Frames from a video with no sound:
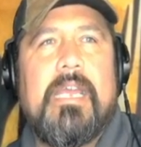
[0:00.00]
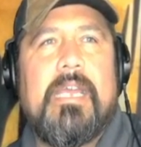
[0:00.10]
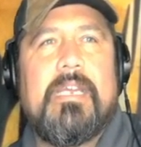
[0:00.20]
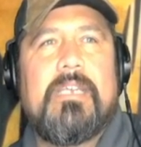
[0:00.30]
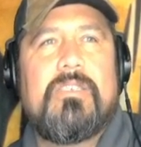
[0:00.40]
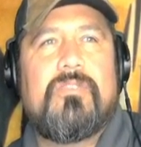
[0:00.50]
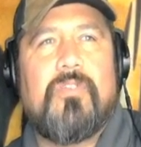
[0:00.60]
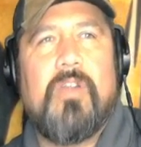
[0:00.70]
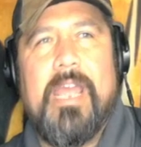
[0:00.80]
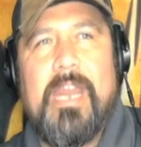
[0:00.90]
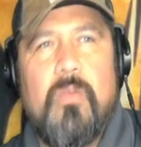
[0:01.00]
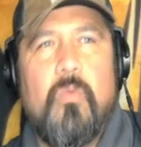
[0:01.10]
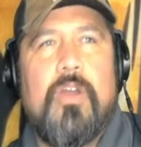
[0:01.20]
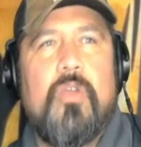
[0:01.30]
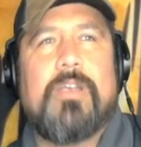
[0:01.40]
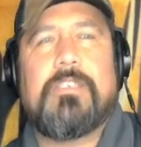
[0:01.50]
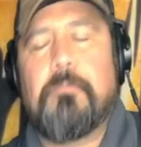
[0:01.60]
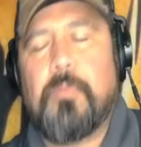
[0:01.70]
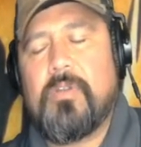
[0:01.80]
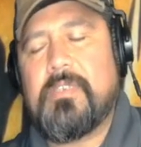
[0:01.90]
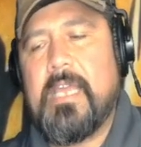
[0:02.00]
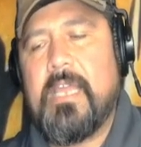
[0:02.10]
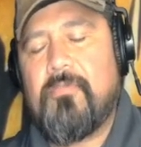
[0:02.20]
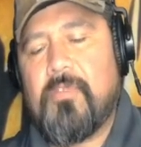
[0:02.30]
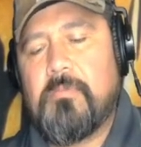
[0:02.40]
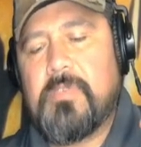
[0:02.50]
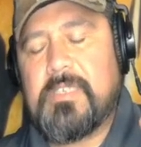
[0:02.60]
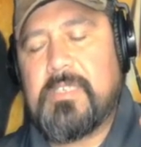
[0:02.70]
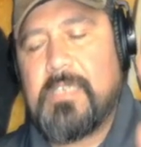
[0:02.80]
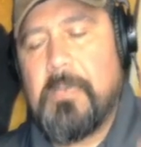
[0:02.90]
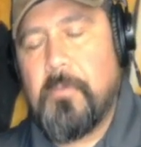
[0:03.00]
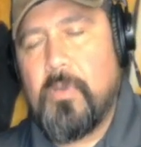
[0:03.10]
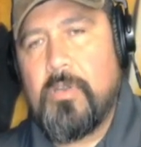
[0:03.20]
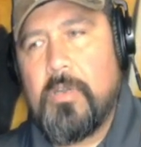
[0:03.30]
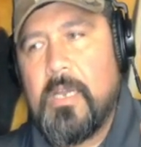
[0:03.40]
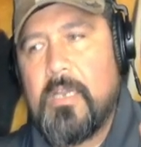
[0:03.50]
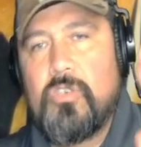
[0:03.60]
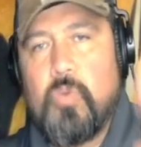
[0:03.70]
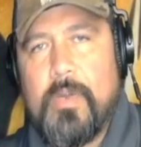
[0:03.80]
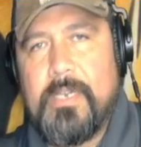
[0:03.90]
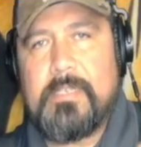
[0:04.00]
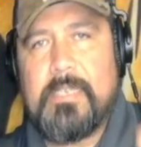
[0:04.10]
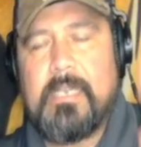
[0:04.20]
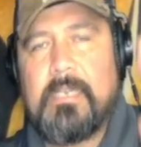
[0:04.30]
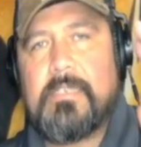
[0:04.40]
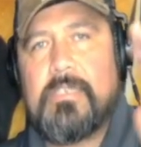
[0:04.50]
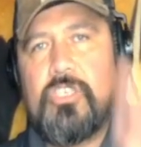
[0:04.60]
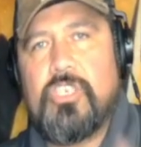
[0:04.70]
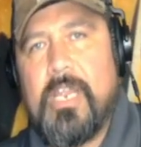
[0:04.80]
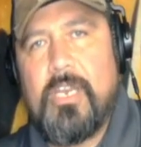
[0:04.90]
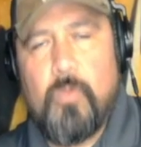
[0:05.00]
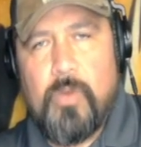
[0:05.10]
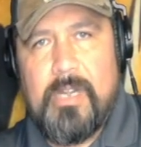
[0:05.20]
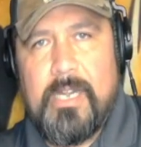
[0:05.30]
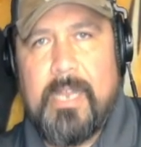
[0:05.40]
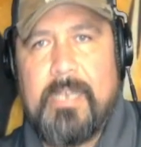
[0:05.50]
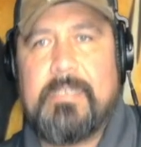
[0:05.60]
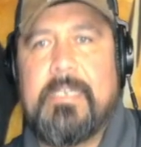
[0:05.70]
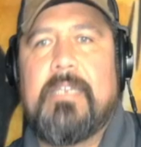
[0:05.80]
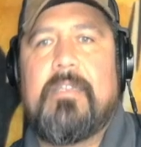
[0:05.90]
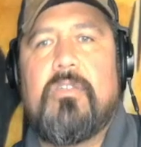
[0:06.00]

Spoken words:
is for anyone who has a birthday from December 22nd to January 19th.